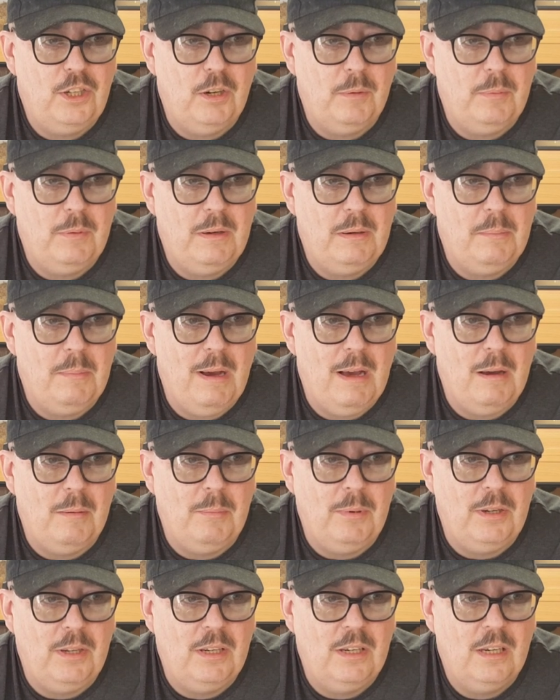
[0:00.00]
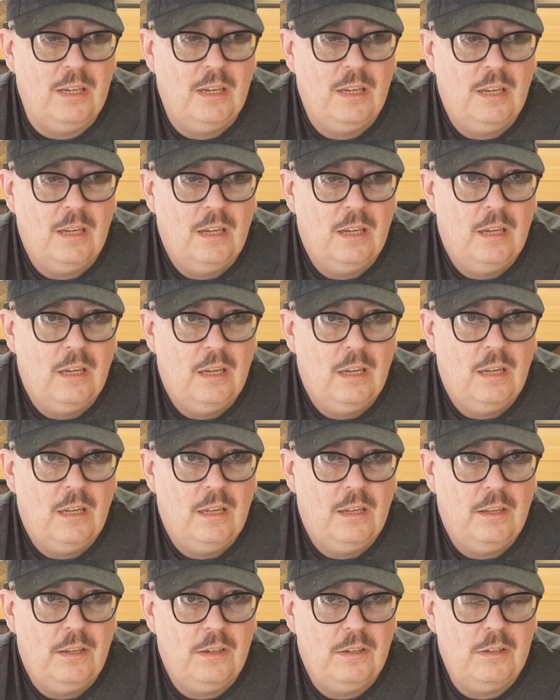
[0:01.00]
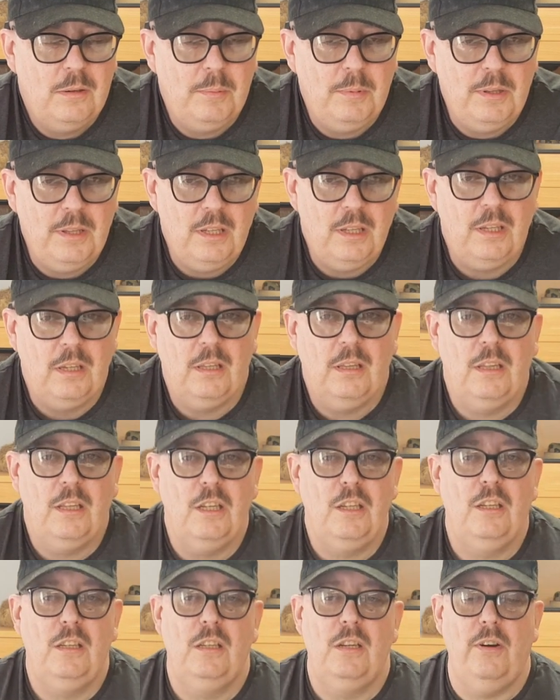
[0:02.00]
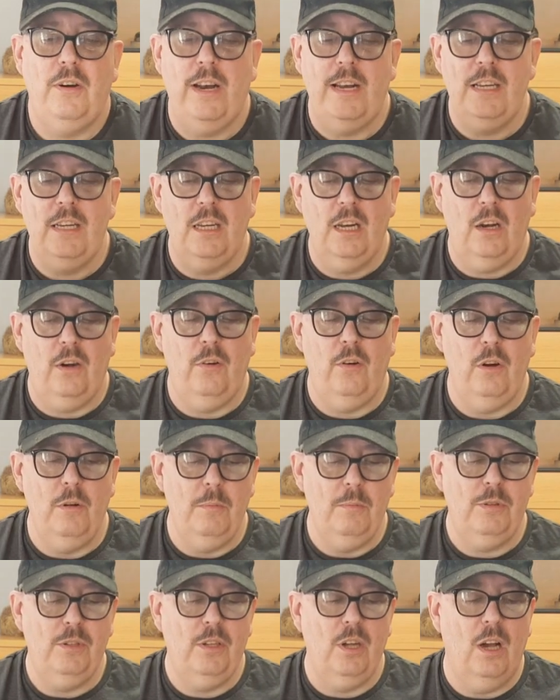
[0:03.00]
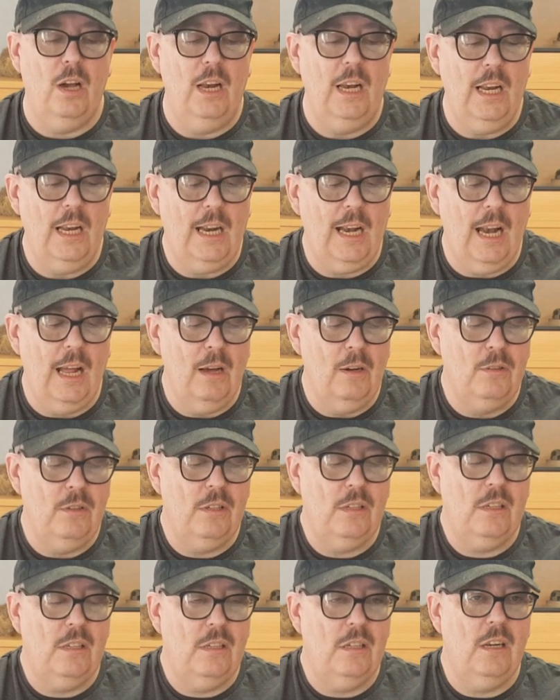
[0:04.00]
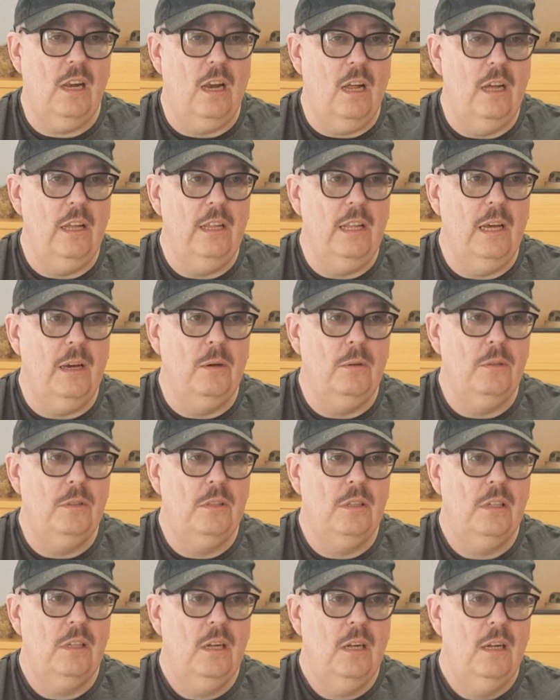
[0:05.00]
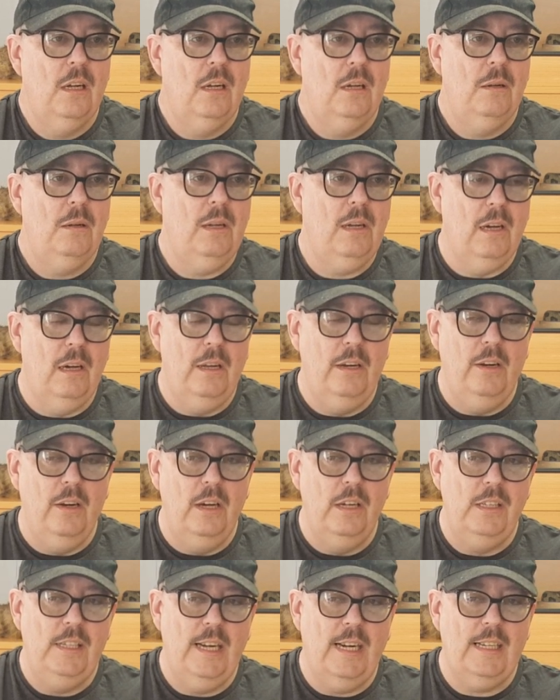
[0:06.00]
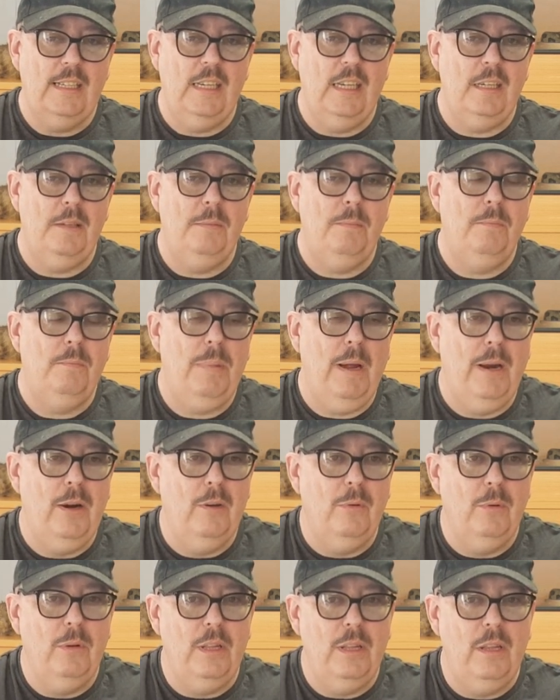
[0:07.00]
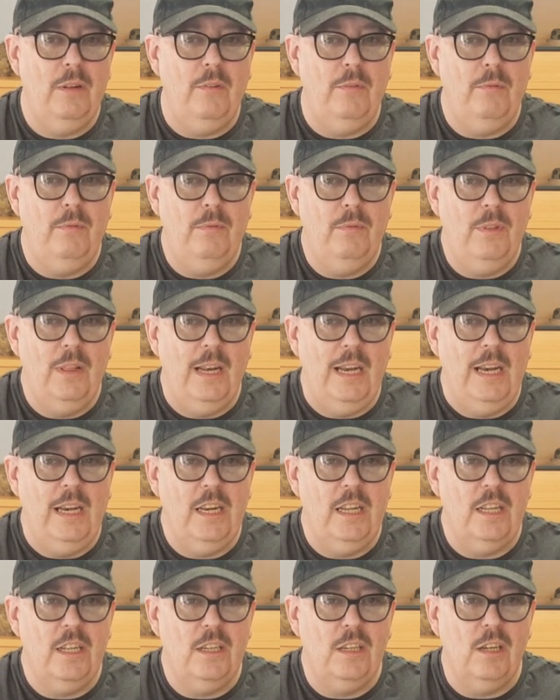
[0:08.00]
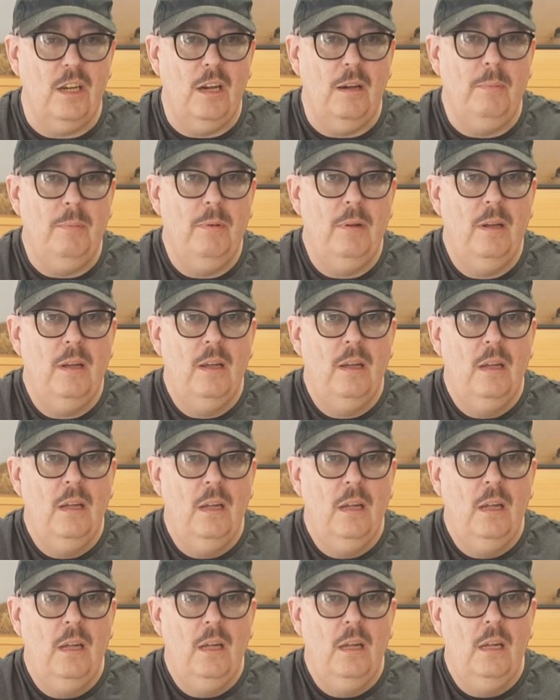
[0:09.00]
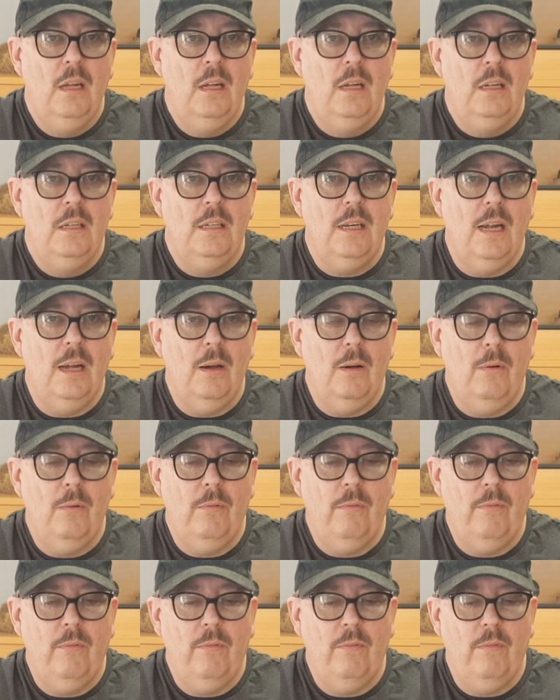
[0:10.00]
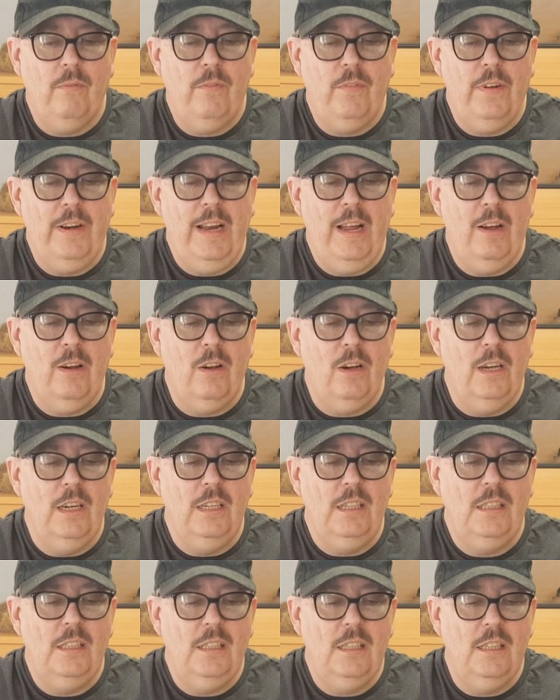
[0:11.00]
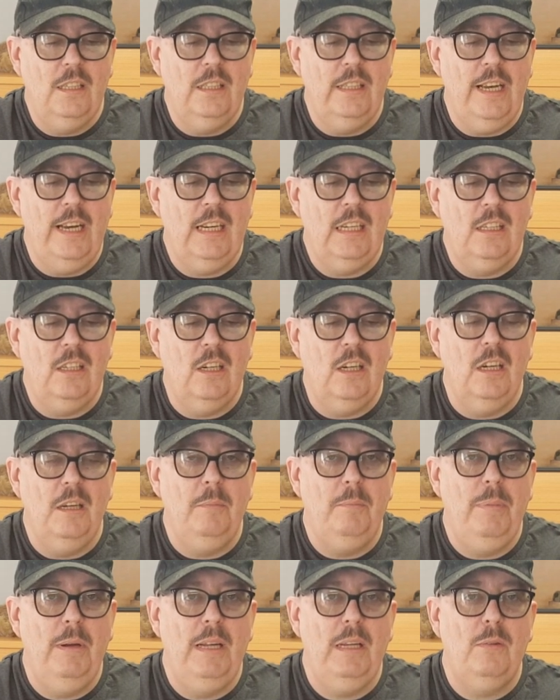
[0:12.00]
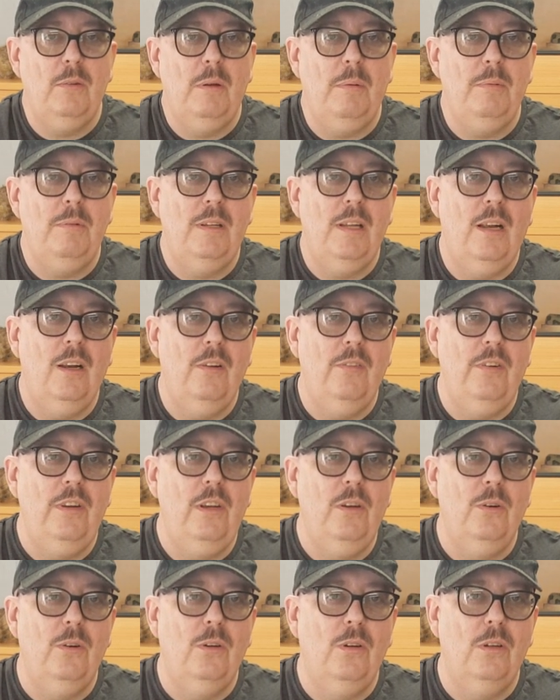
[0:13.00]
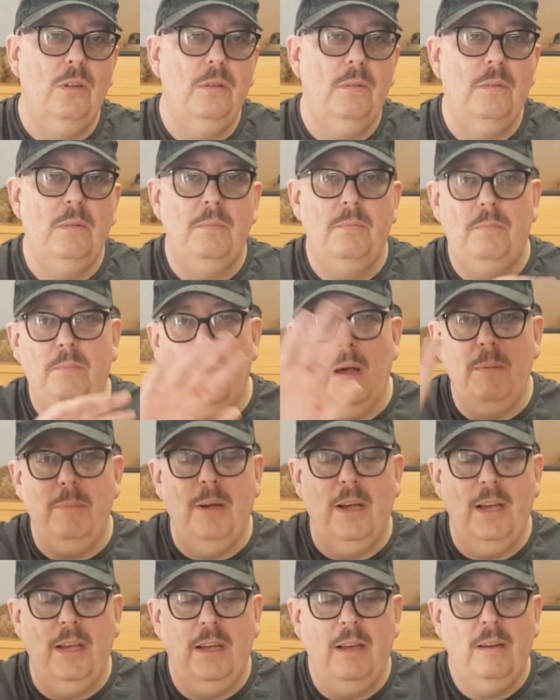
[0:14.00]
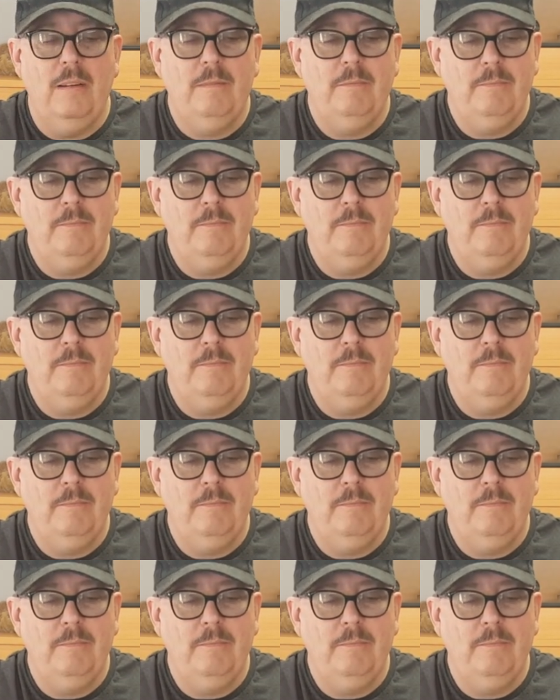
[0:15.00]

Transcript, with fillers: shop in a moment some of the, the tarantula room style enclosures because I like those. You got a nice access panel with the, the lid at the top. So, for now guys, till the next time, Peter Webster, loving you all, bye bye.